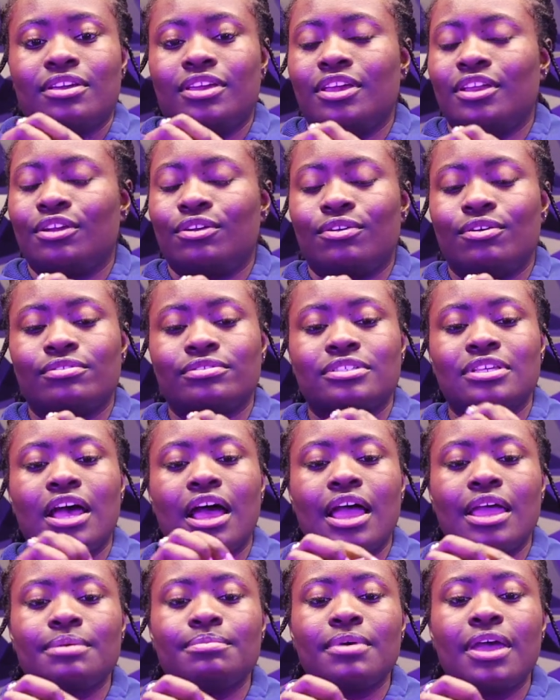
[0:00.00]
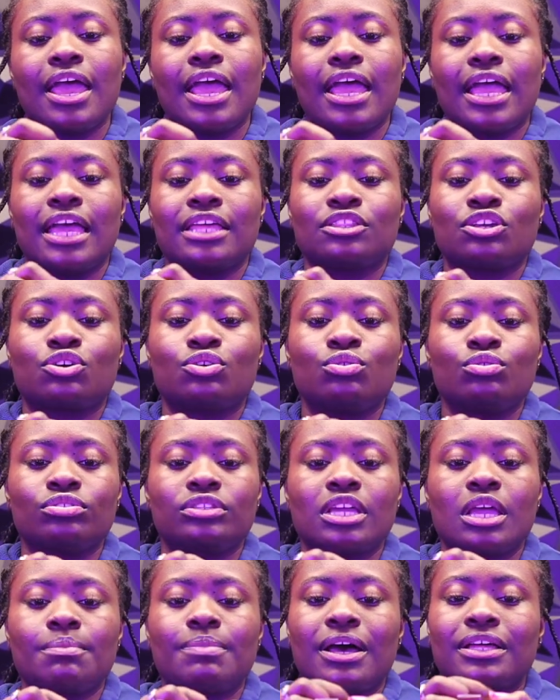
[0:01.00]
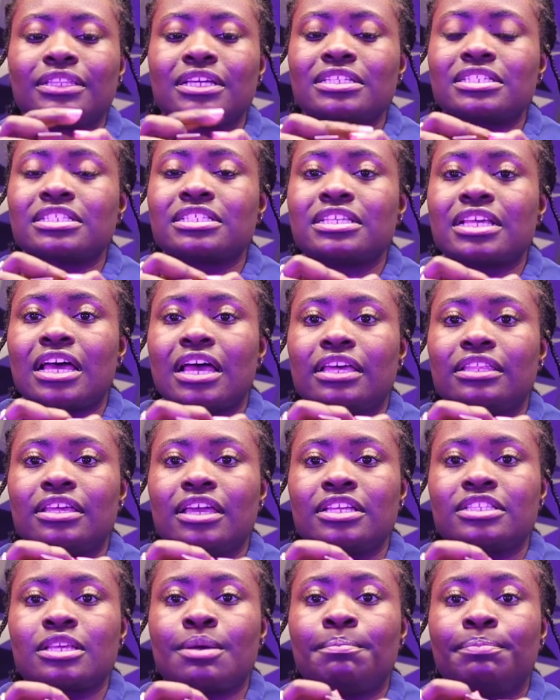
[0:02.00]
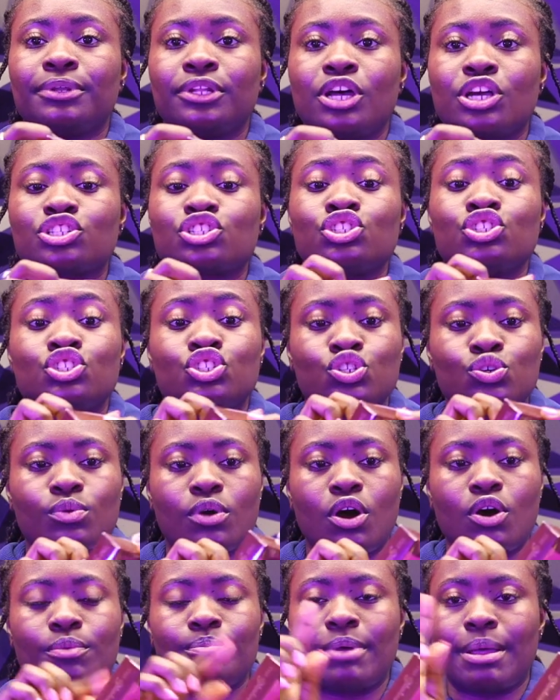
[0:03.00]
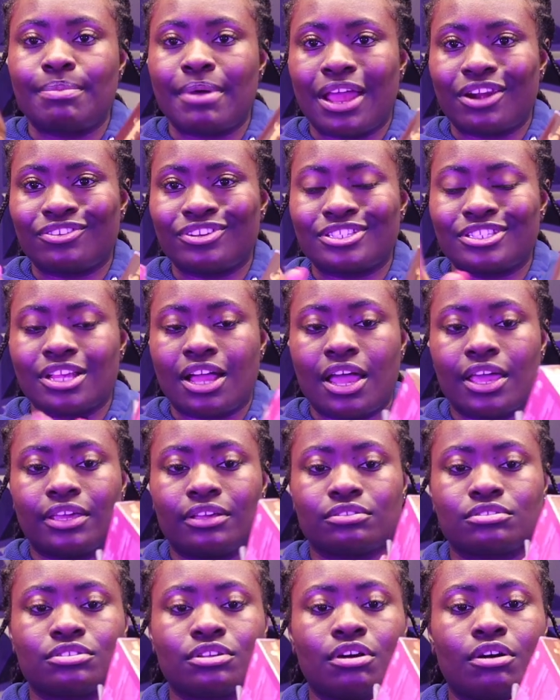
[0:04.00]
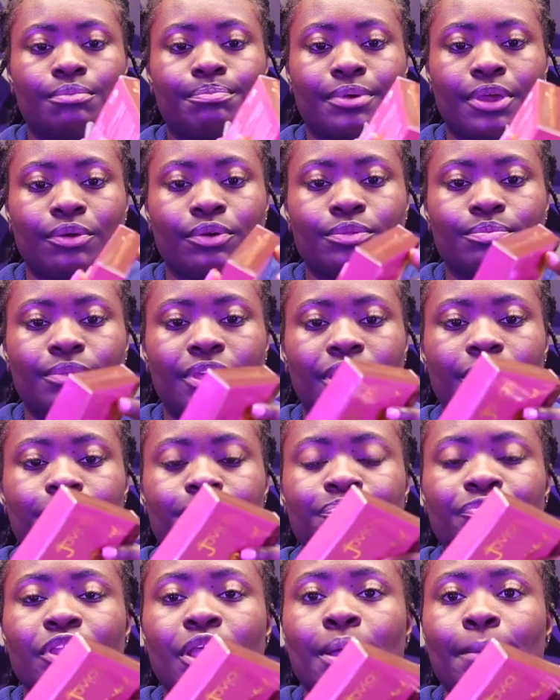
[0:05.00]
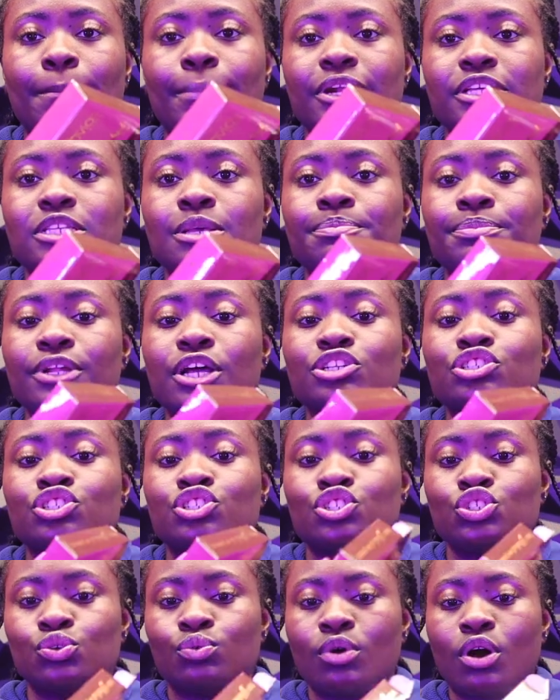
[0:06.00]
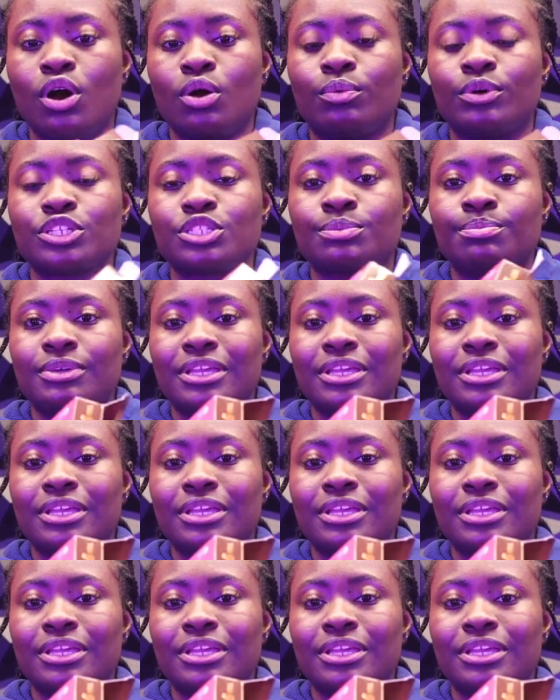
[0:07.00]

in a long time. And the cool thing about this is that it's a blush duo. My battery's dying, so bear with me. But it's a blush duo, which